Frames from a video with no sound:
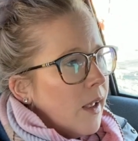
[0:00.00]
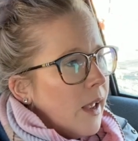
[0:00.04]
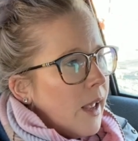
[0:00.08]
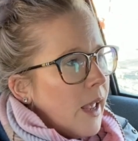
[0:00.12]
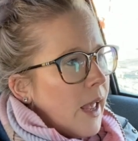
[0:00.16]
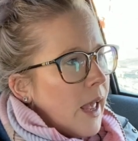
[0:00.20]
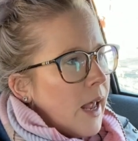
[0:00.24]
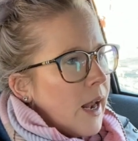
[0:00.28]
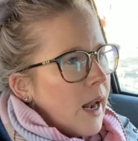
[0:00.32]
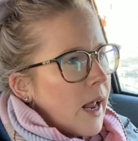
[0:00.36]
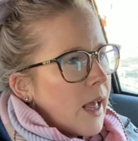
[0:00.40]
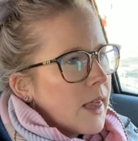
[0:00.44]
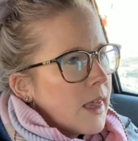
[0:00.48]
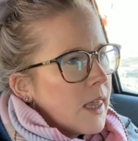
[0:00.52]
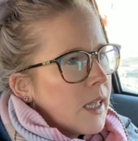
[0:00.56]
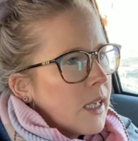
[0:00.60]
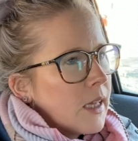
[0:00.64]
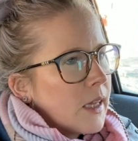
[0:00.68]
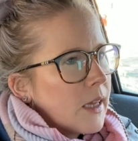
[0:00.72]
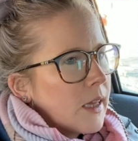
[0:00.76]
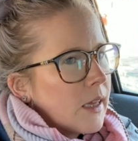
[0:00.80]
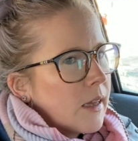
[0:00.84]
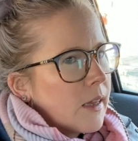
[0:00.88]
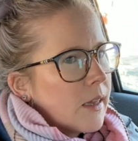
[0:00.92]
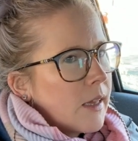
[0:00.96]
And I
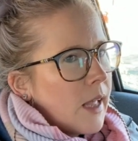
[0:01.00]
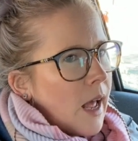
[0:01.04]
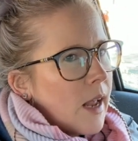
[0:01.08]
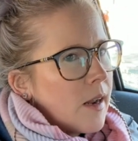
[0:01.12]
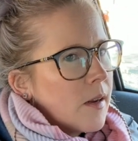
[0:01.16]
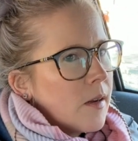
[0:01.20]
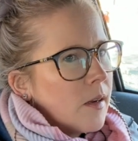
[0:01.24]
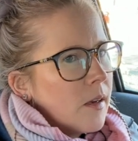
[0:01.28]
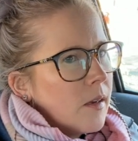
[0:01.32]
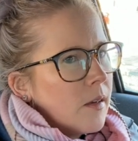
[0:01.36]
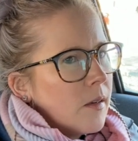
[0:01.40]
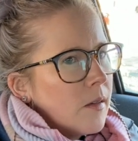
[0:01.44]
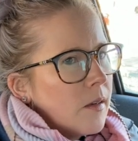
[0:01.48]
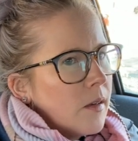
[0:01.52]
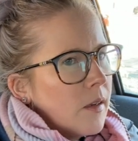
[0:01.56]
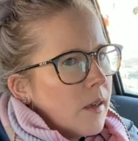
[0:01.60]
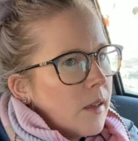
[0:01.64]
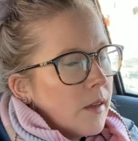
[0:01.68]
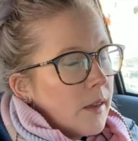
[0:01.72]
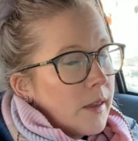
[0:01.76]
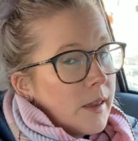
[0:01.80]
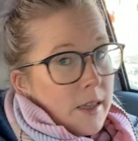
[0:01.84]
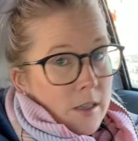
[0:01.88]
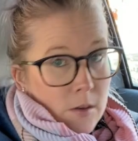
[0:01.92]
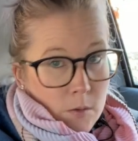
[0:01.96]
think that
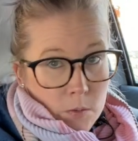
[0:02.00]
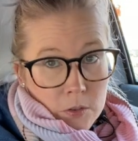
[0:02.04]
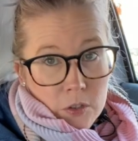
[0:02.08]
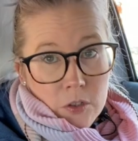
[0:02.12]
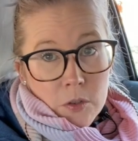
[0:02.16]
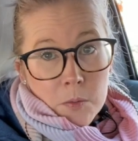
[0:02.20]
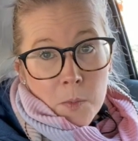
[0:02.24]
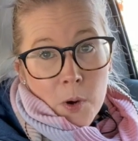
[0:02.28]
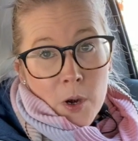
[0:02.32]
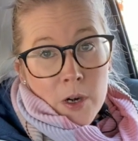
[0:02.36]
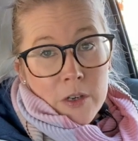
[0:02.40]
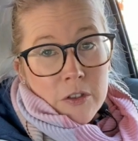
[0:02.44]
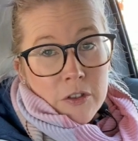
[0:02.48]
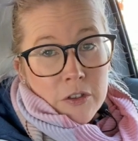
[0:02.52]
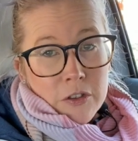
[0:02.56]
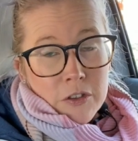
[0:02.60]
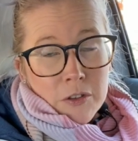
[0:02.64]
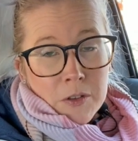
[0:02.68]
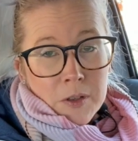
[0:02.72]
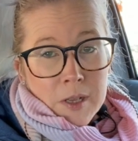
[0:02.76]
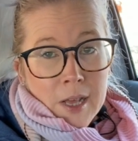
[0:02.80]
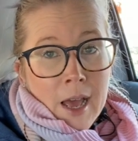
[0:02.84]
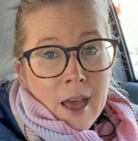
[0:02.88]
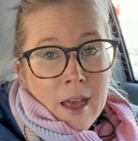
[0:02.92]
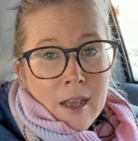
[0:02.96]
they were smart to
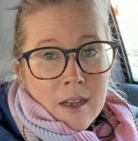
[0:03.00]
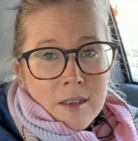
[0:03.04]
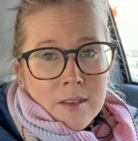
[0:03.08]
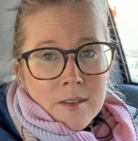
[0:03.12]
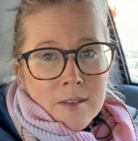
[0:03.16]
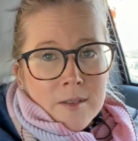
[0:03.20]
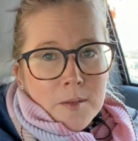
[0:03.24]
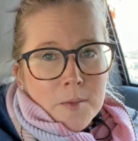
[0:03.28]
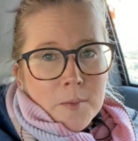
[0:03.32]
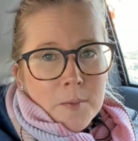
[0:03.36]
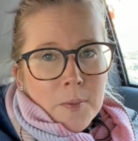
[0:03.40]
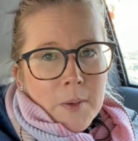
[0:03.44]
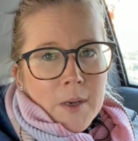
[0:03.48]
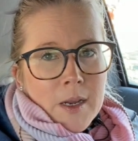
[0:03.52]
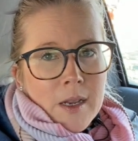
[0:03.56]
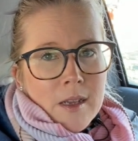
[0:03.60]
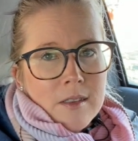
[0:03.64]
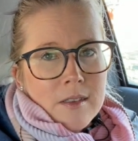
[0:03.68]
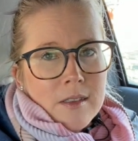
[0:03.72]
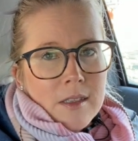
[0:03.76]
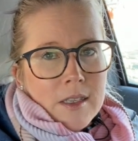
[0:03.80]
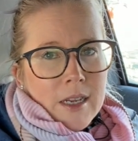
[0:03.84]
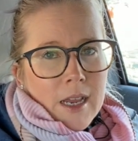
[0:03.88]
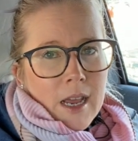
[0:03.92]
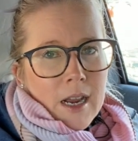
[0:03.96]
do that,
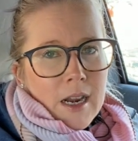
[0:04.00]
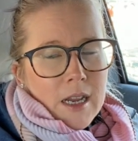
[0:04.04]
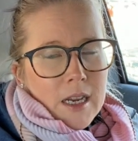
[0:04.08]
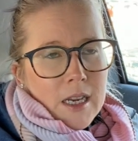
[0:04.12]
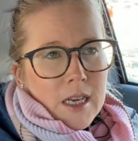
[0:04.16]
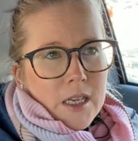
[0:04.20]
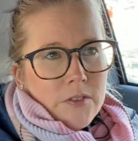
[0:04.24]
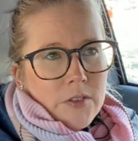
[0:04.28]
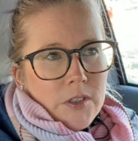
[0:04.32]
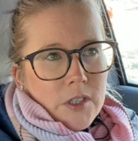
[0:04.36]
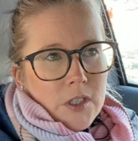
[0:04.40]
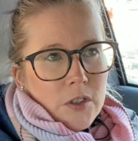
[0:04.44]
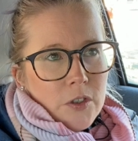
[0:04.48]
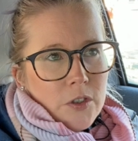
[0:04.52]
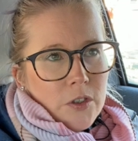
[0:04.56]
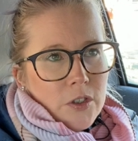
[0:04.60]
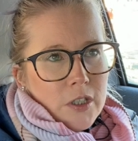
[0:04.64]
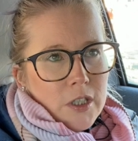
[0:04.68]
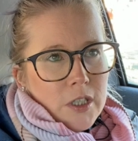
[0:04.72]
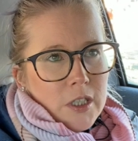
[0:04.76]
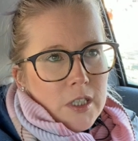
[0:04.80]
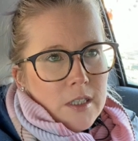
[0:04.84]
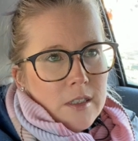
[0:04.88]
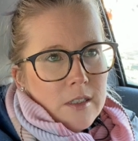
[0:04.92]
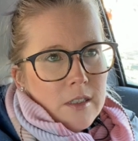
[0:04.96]
because again, it gives a
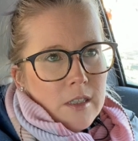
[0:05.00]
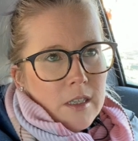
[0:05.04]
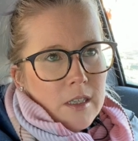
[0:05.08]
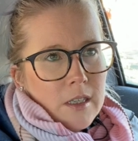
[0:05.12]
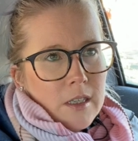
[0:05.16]
good